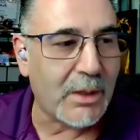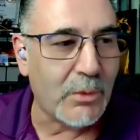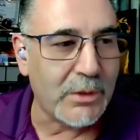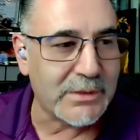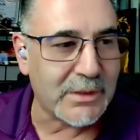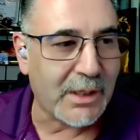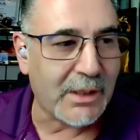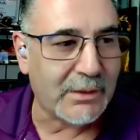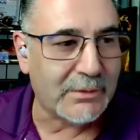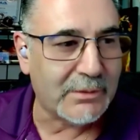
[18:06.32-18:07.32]
I would
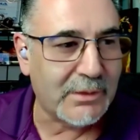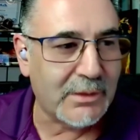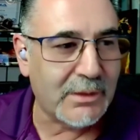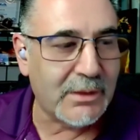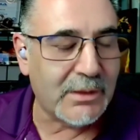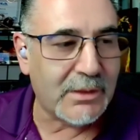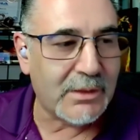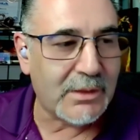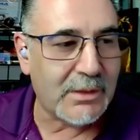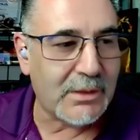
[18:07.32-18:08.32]
say
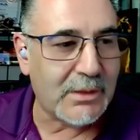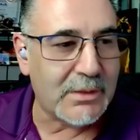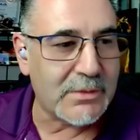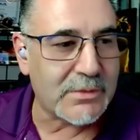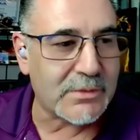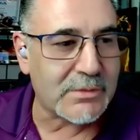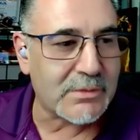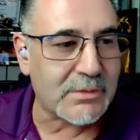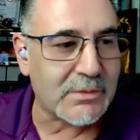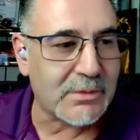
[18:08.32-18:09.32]

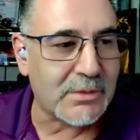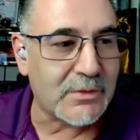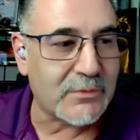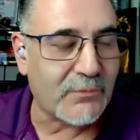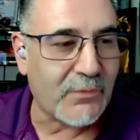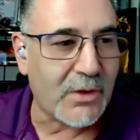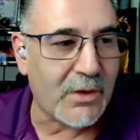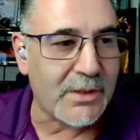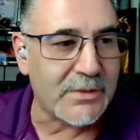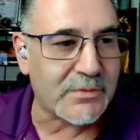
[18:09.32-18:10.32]
is, as
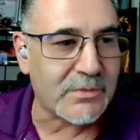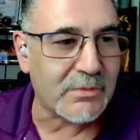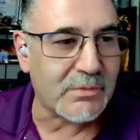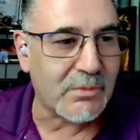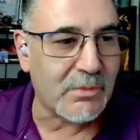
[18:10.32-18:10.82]
far as